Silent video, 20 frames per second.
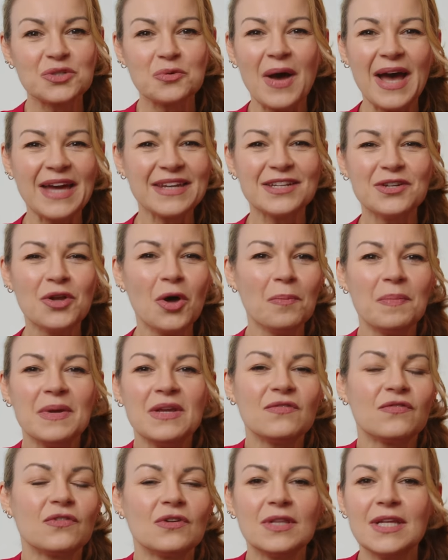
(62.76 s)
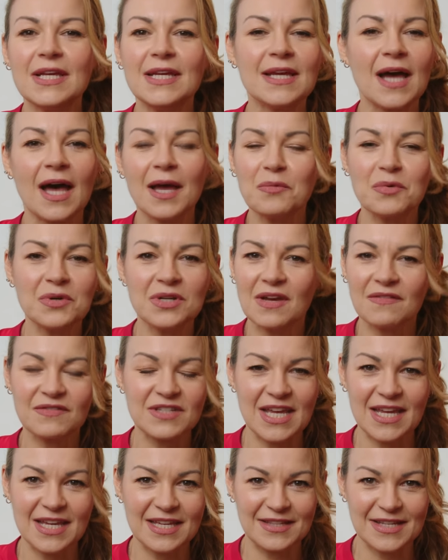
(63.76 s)
So had it not been for Lee, I wouldn't have
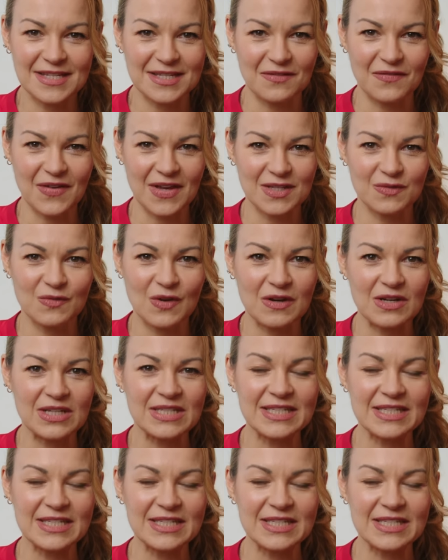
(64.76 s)
taken this advice very